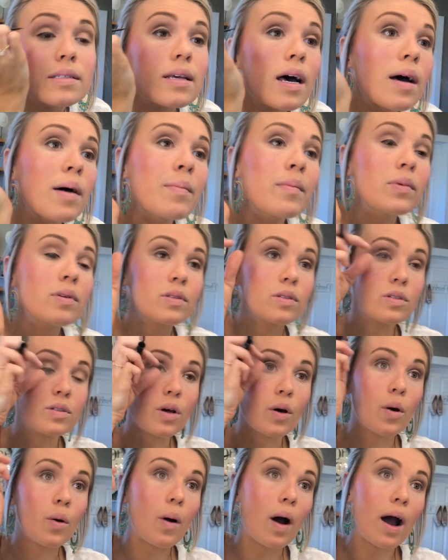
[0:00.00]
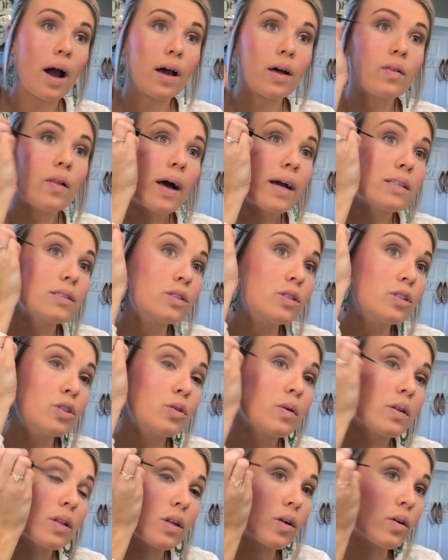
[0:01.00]
some, so I like to
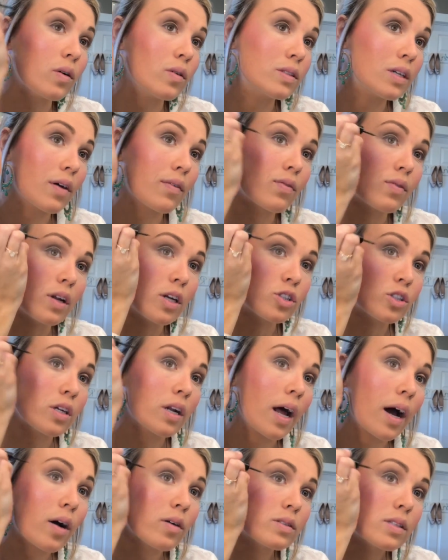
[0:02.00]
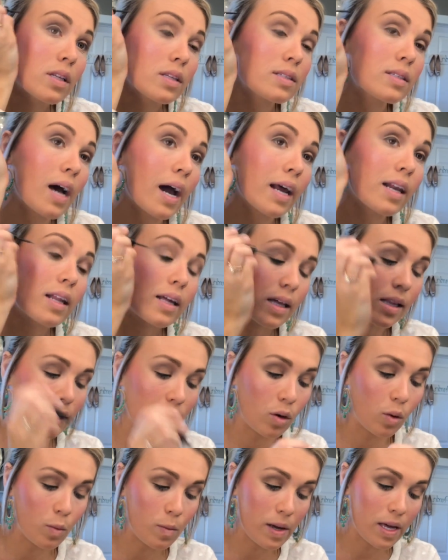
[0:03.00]
do a little definition out to the side, like a
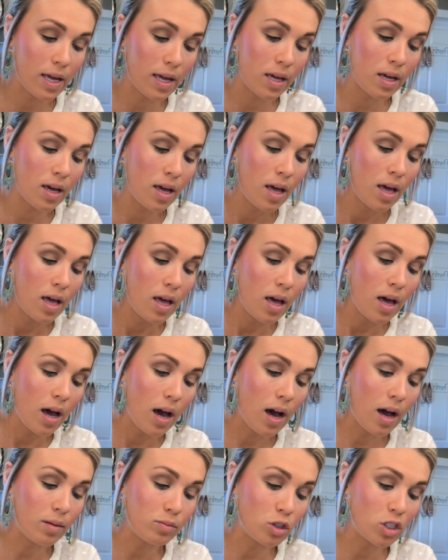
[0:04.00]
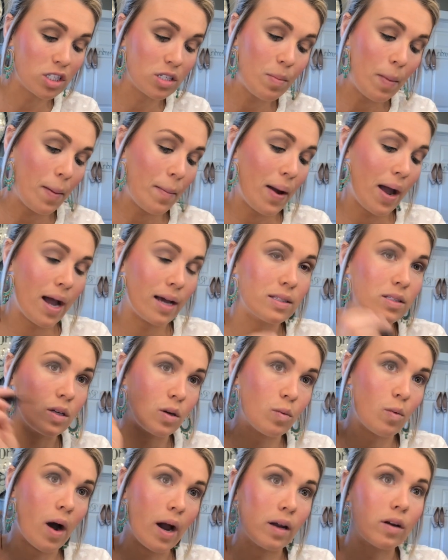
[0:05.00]
little wing, just to make my eyes
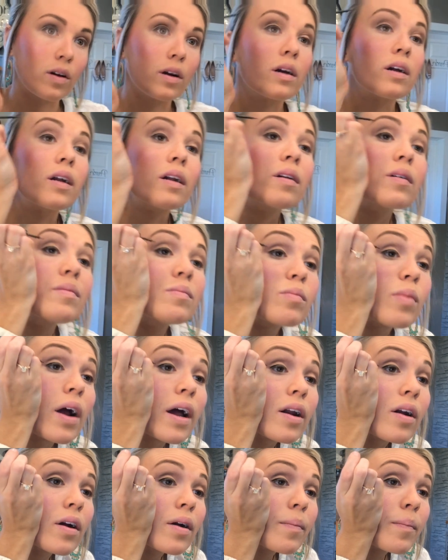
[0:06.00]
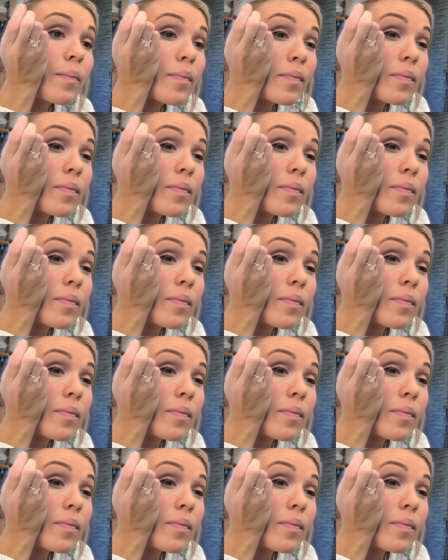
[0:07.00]
look wider and brighter.